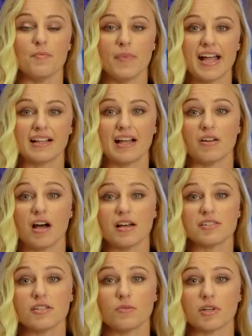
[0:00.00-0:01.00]
MyCloud
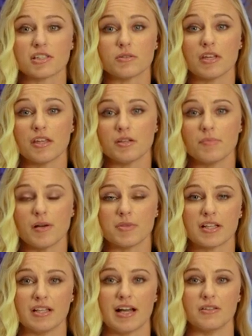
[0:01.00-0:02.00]
also works with other
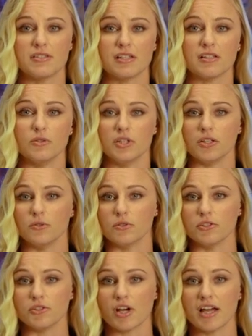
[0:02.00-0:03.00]
public clouds, including
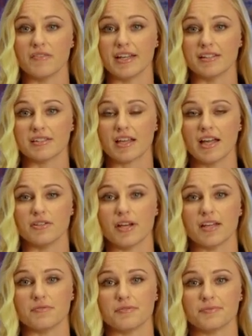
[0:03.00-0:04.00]
Google Drive and
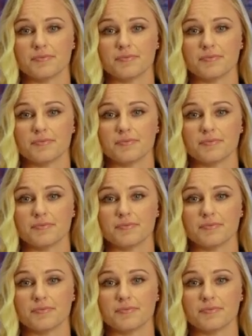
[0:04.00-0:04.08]
SkyDrive.